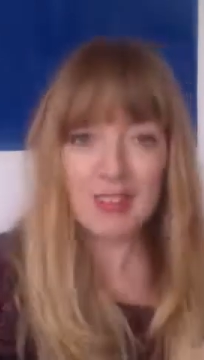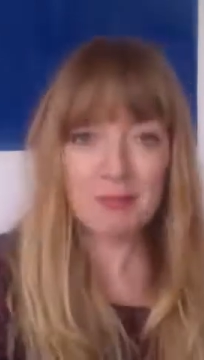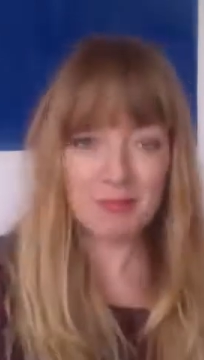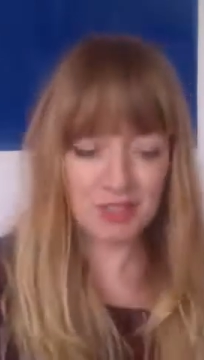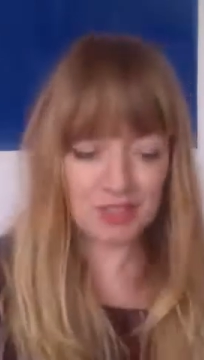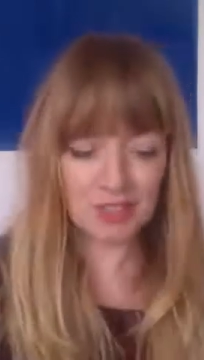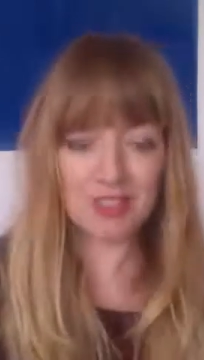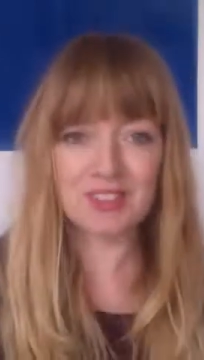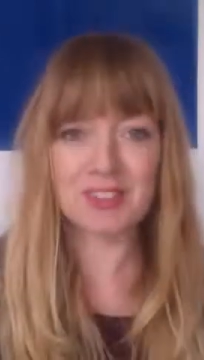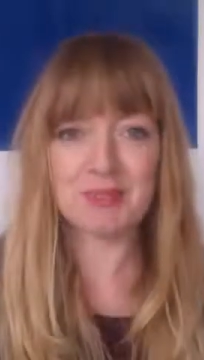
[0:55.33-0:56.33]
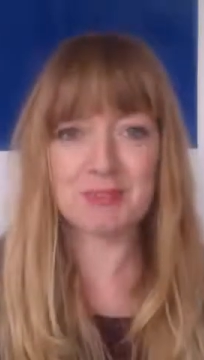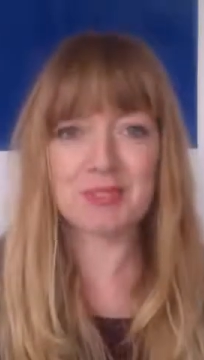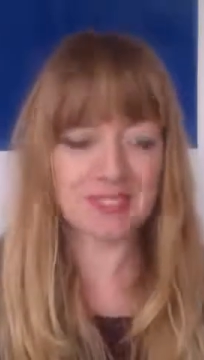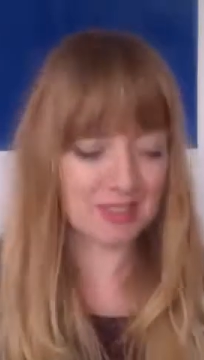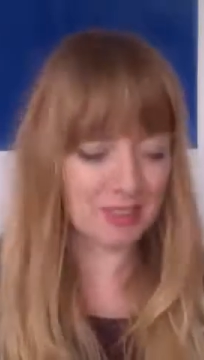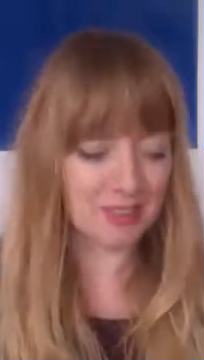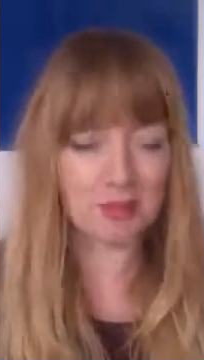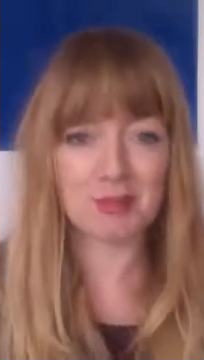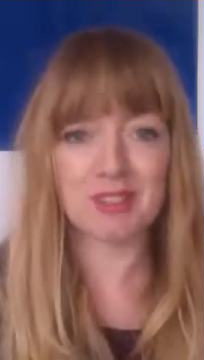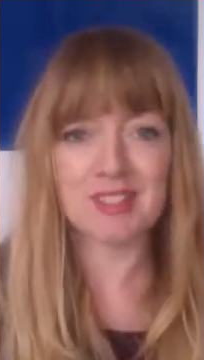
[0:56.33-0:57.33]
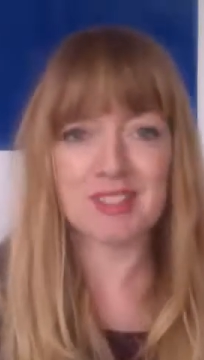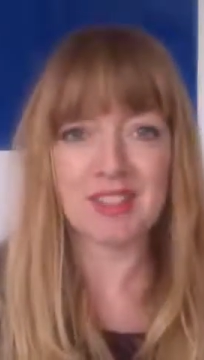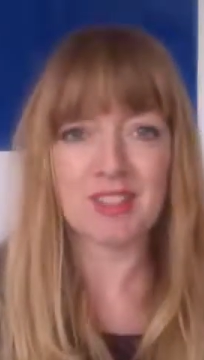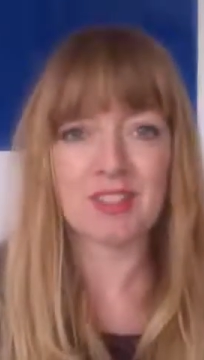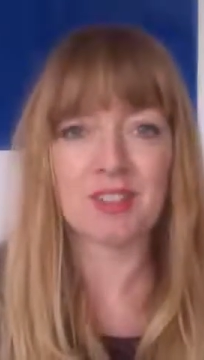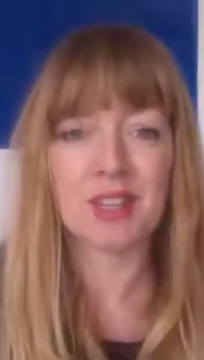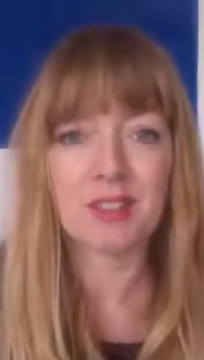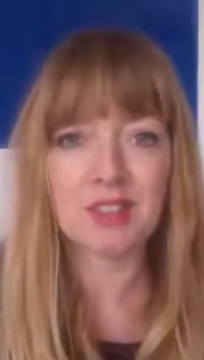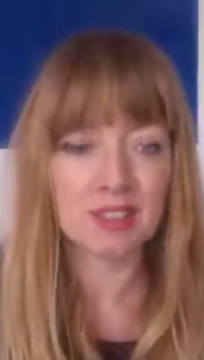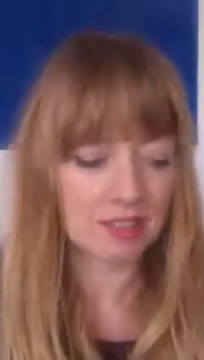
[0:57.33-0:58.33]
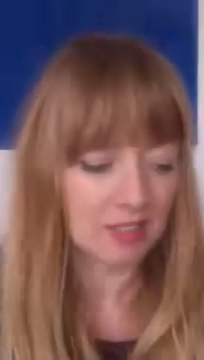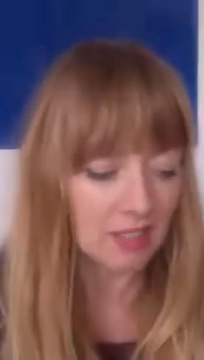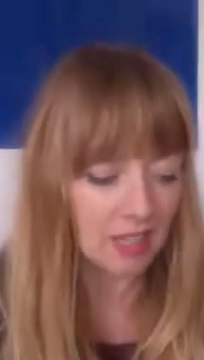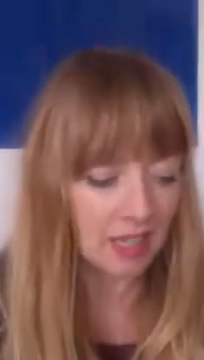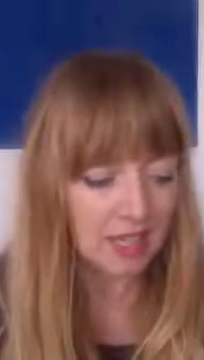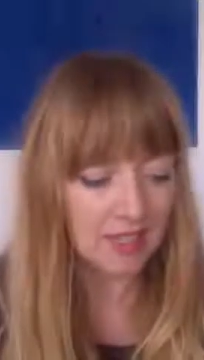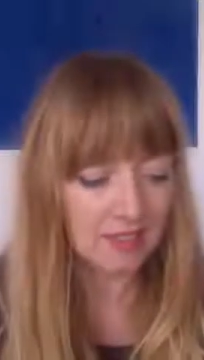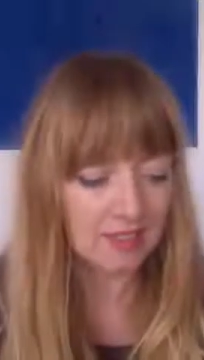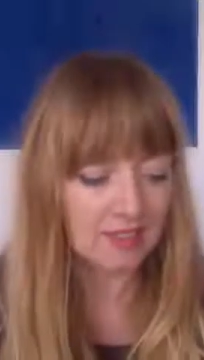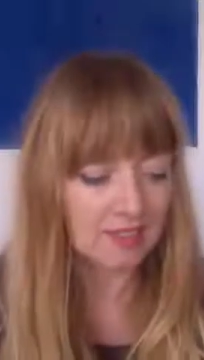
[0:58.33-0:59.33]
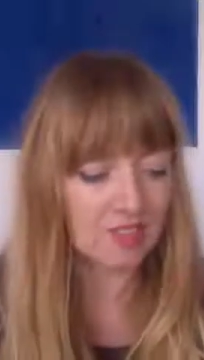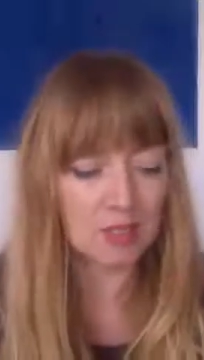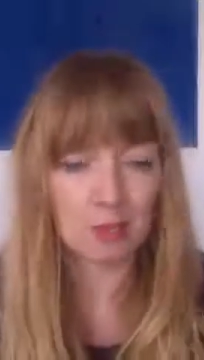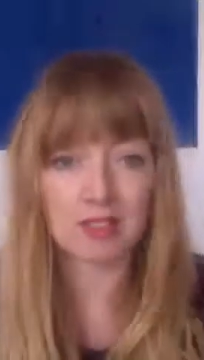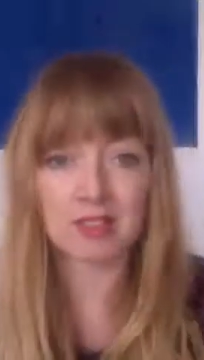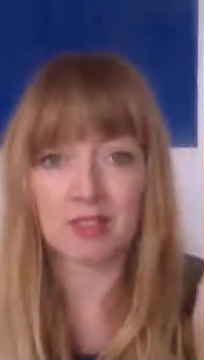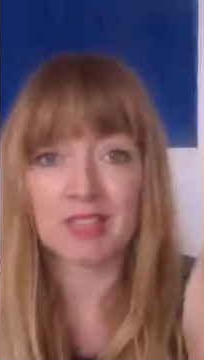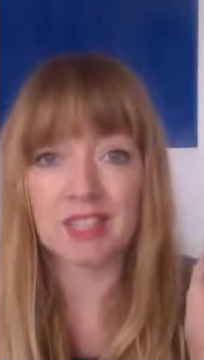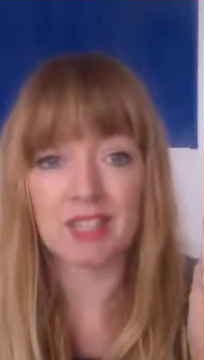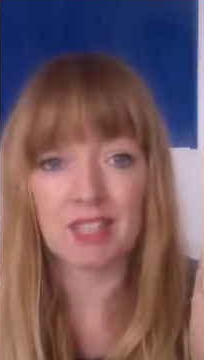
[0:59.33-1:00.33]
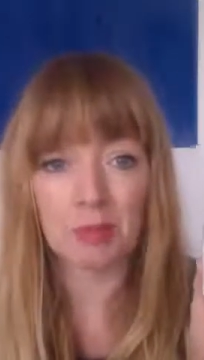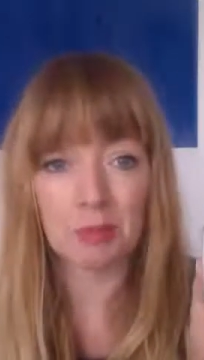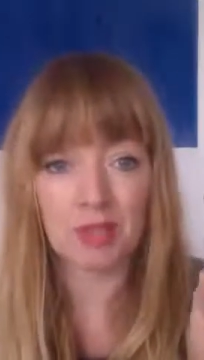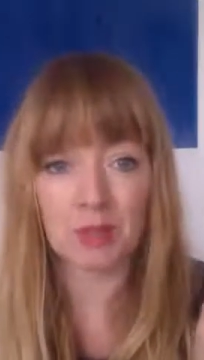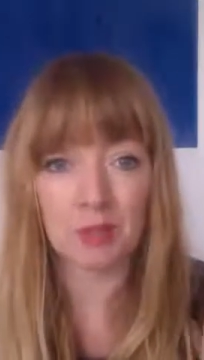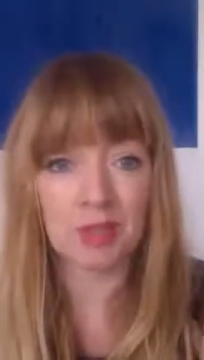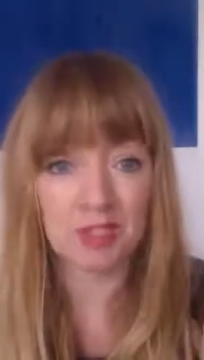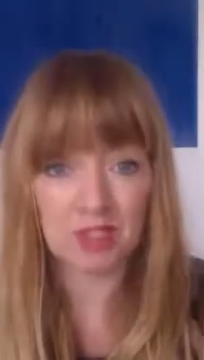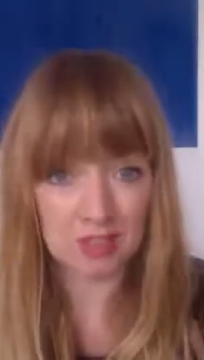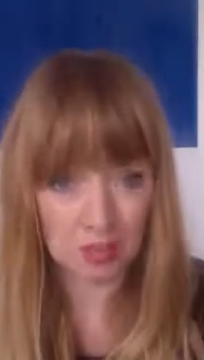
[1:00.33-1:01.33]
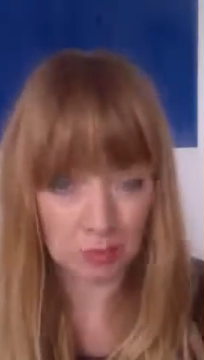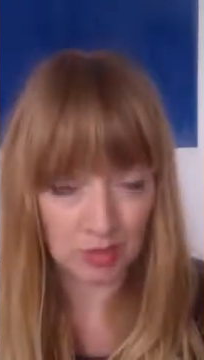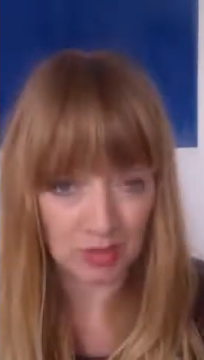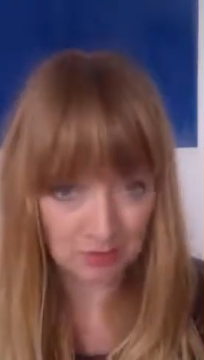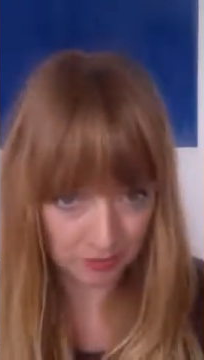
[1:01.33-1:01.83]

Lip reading: I shook it up to distribute the scent throughout it, and this works out really cheap and it works just as well.